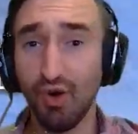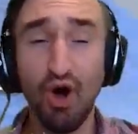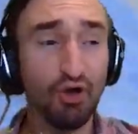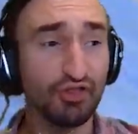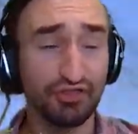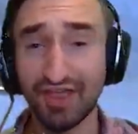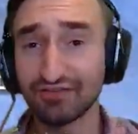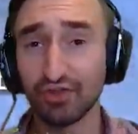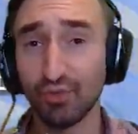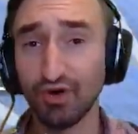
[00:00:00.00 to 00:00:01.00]
all the
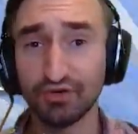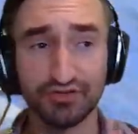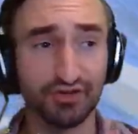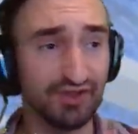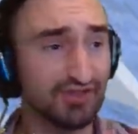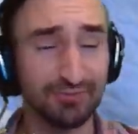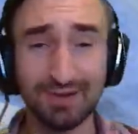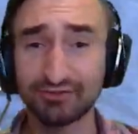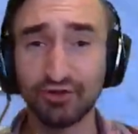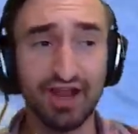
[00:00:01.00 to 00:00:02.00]
things in the world, so if he says
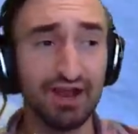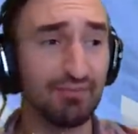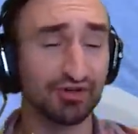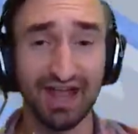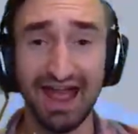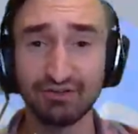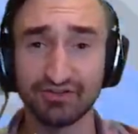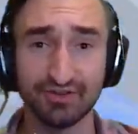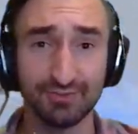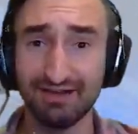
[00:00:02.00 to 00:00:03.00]
we have to go to
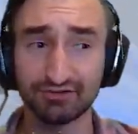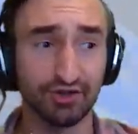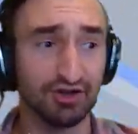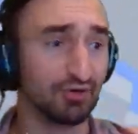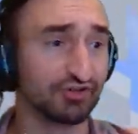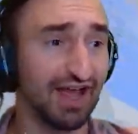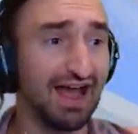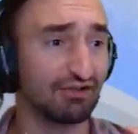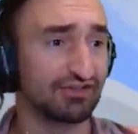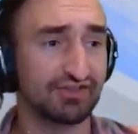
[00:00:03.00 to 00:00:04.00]
Immortallis, then we have to go to
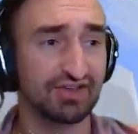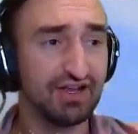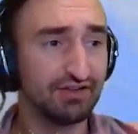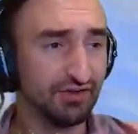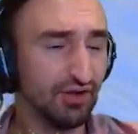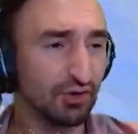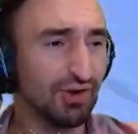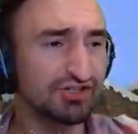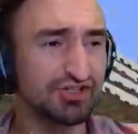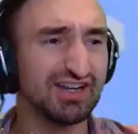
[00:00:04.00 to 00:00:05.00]
Immortallis. The only
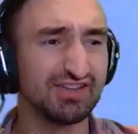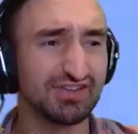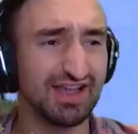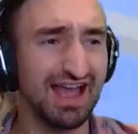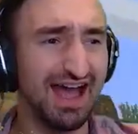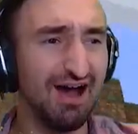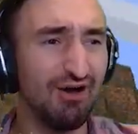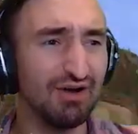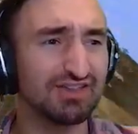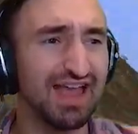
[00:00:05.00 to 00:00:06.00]
question is,
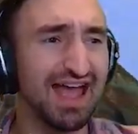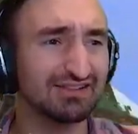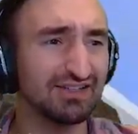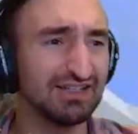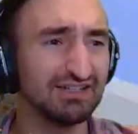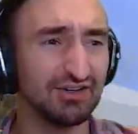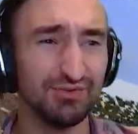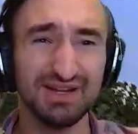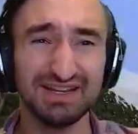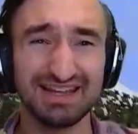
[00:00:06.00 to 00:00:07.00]
how exactly
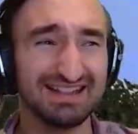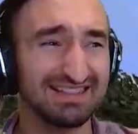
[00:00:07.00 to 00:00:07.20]
do we get